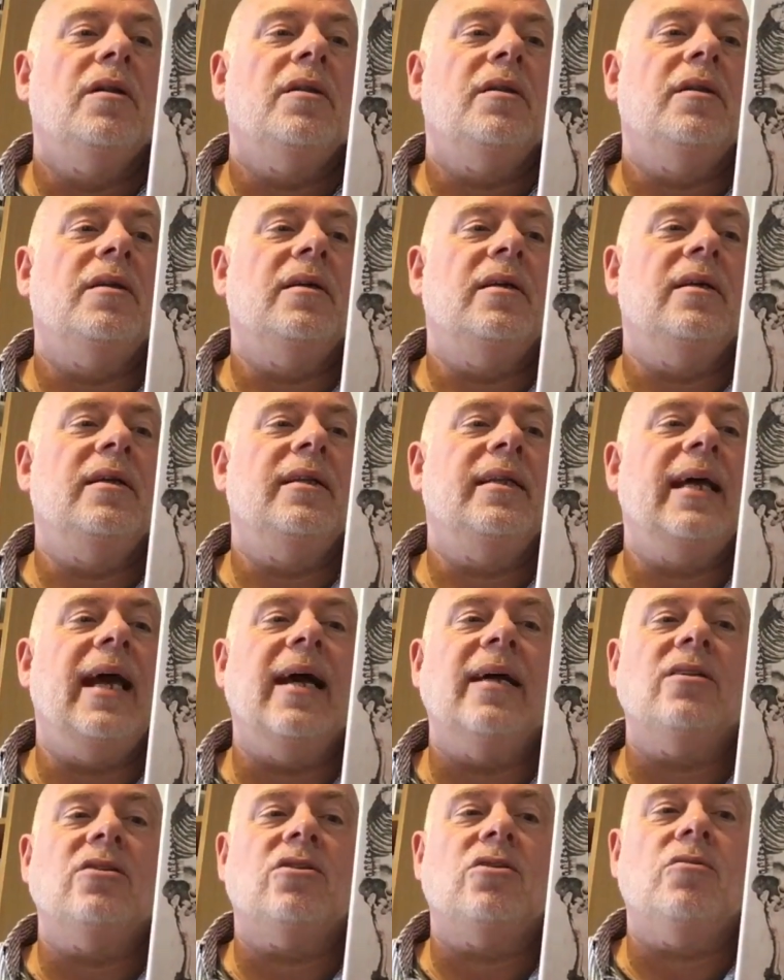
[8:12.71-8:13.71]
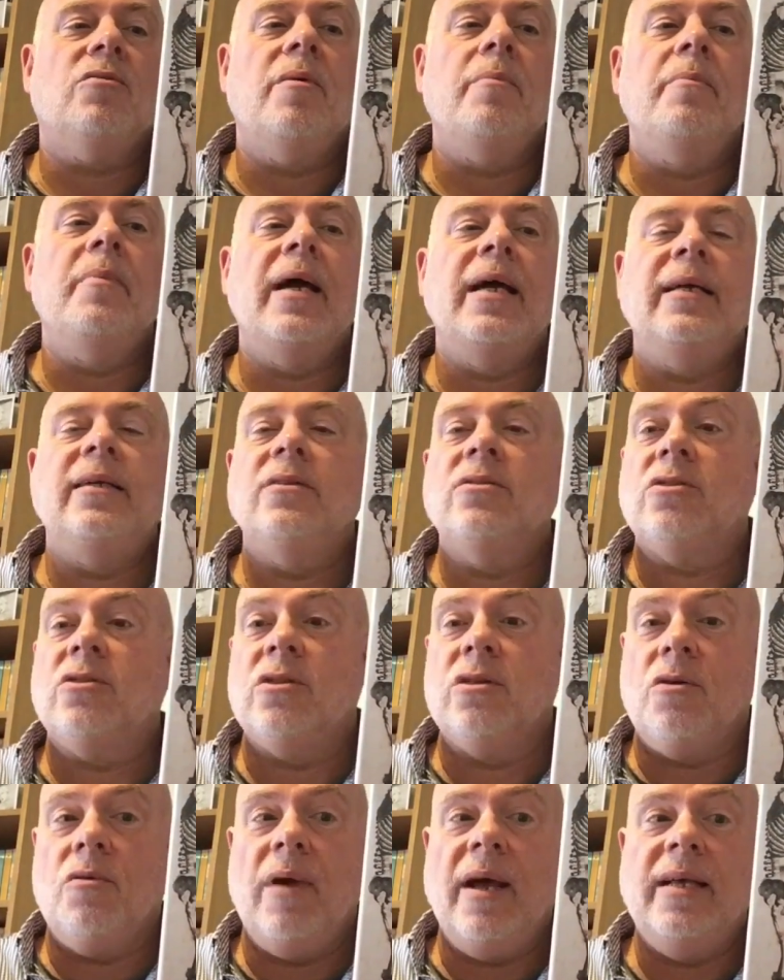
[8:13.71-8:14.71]
The answer remains
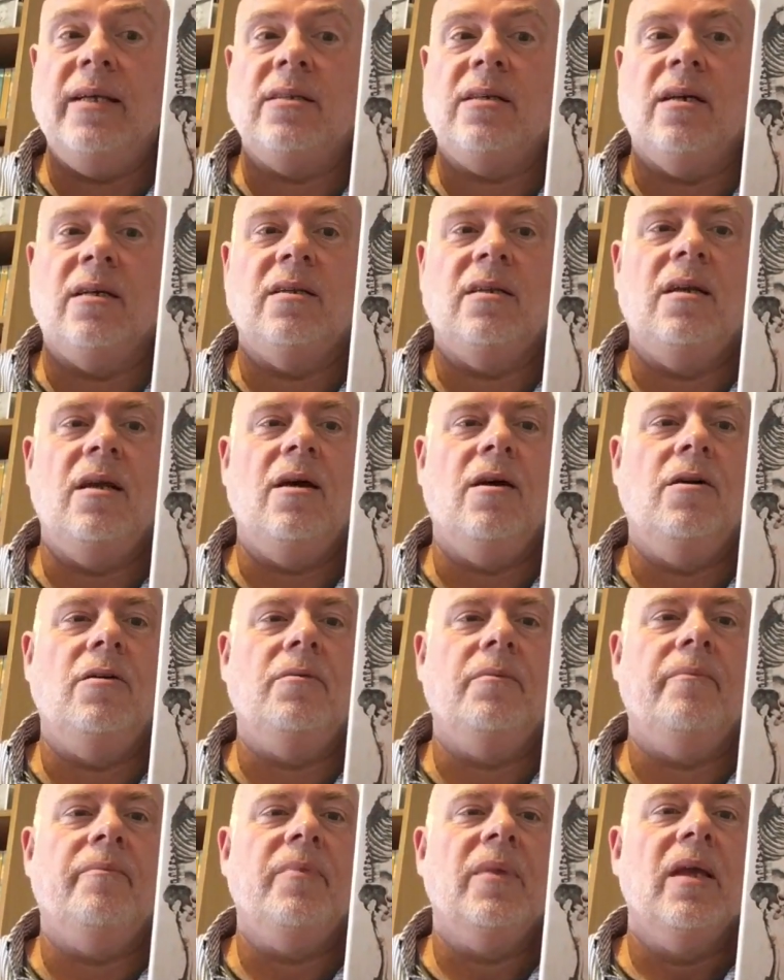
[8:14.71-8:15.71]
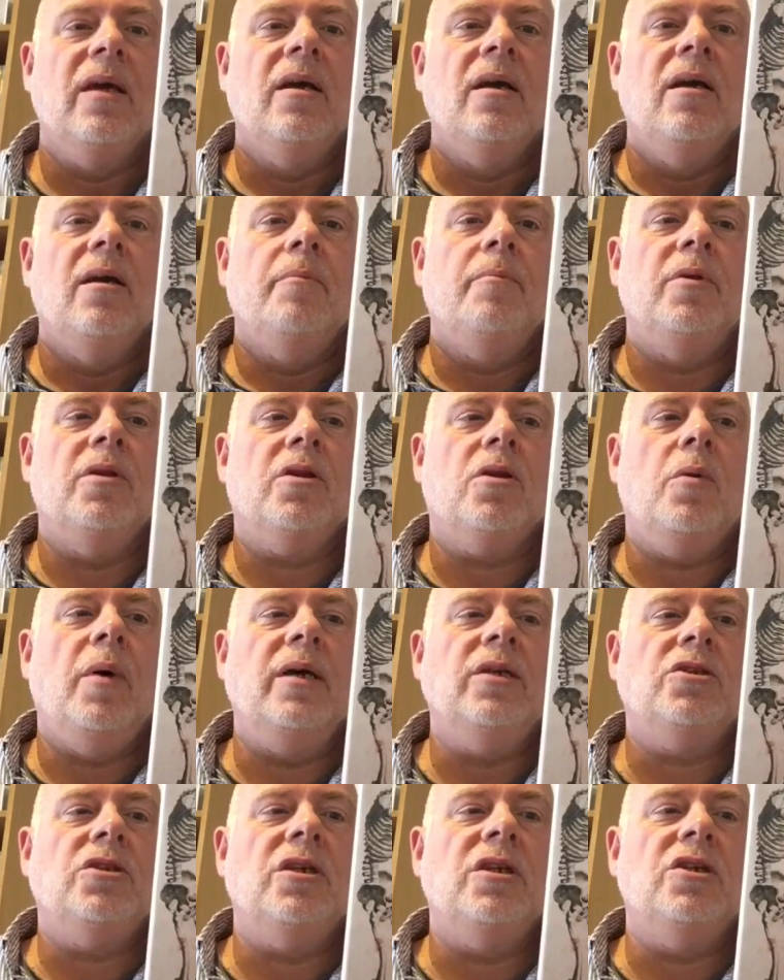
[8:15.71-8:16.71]
the great unknown. But the
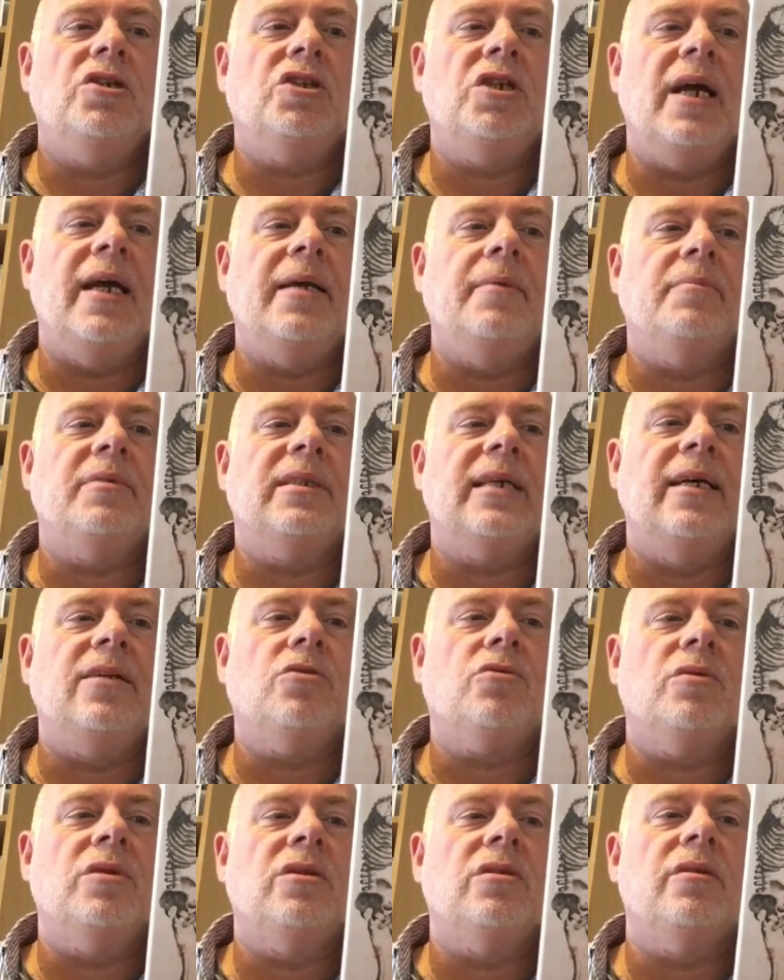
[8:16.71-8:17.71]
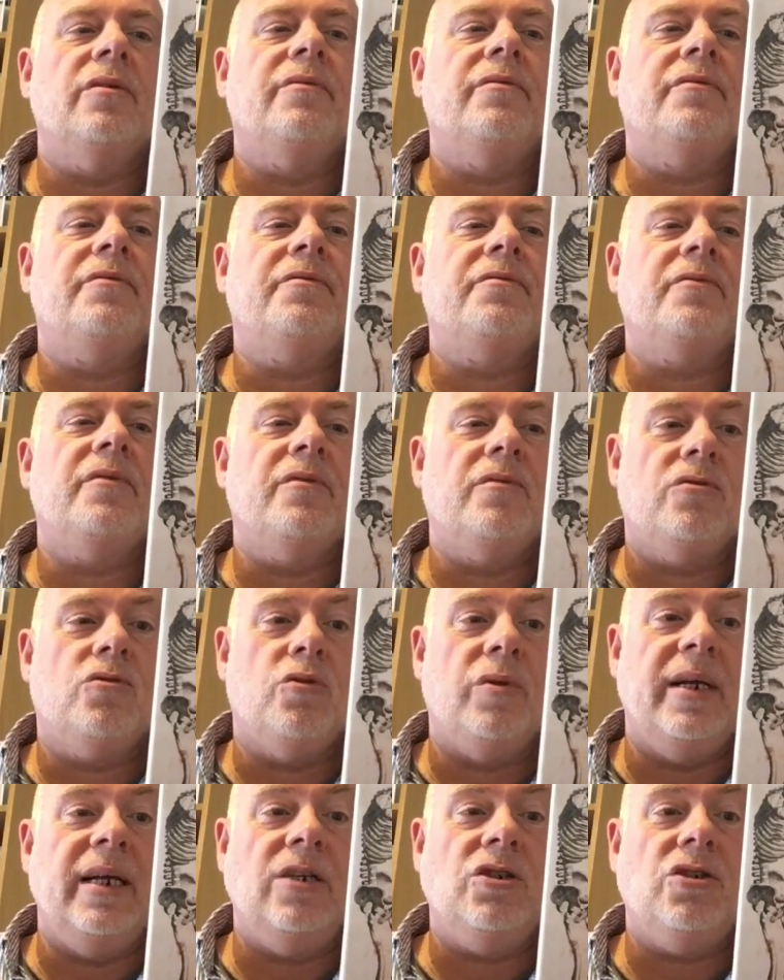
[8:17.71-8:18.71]
question shapes centuries of
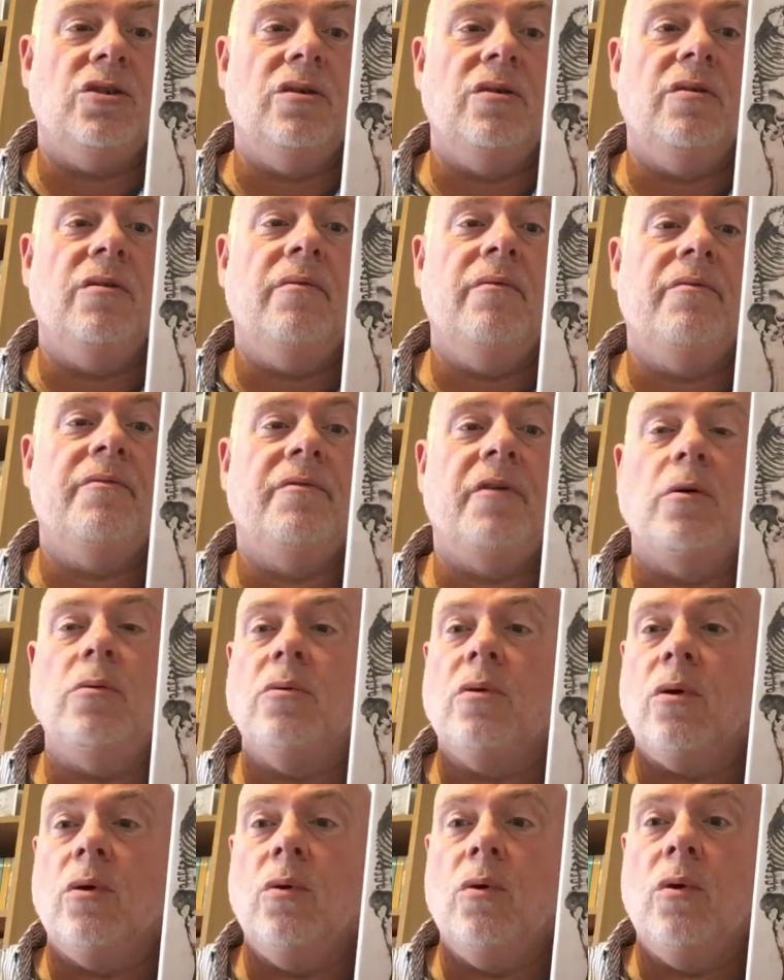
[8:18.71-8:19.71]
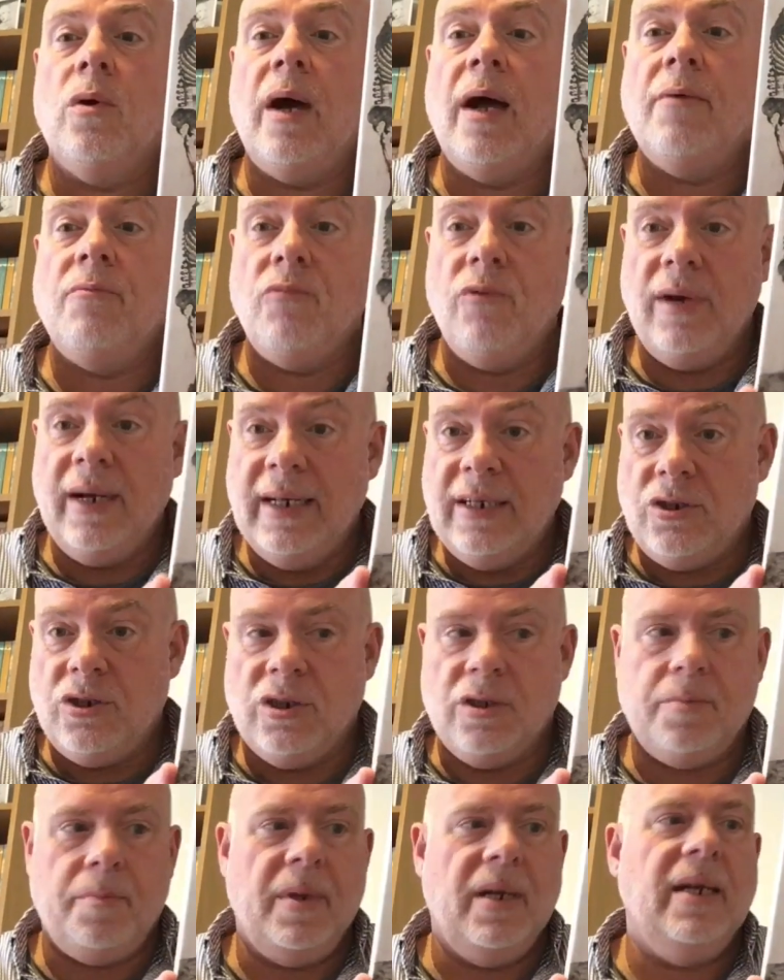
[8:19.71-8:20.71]
tradition, folklore and
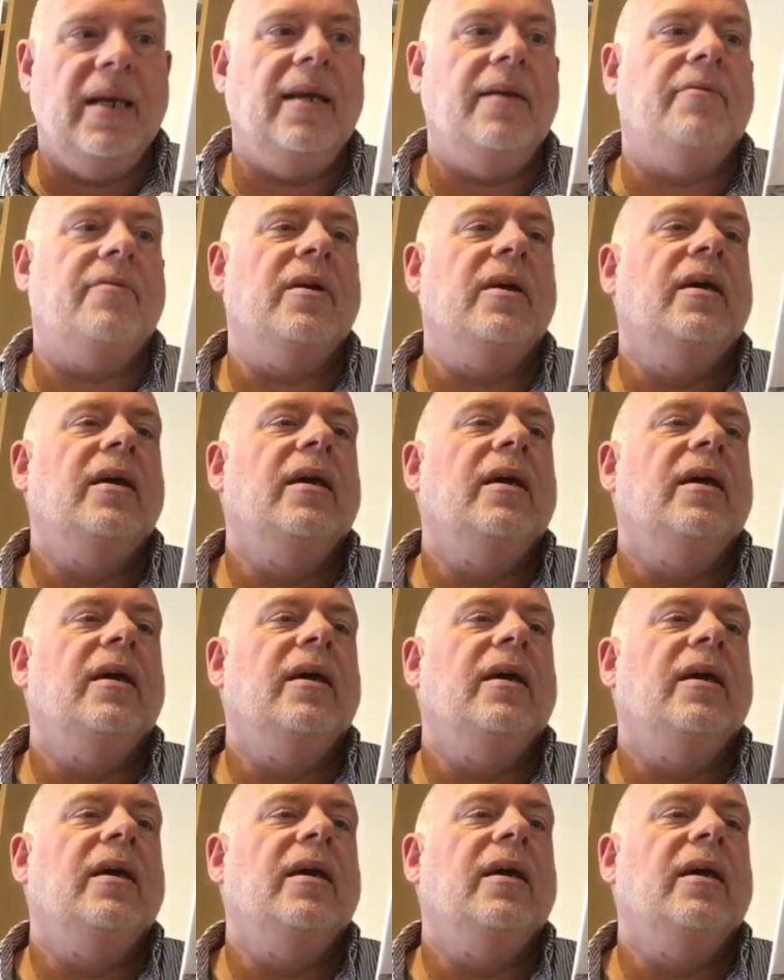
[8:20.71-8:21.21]
religious belief.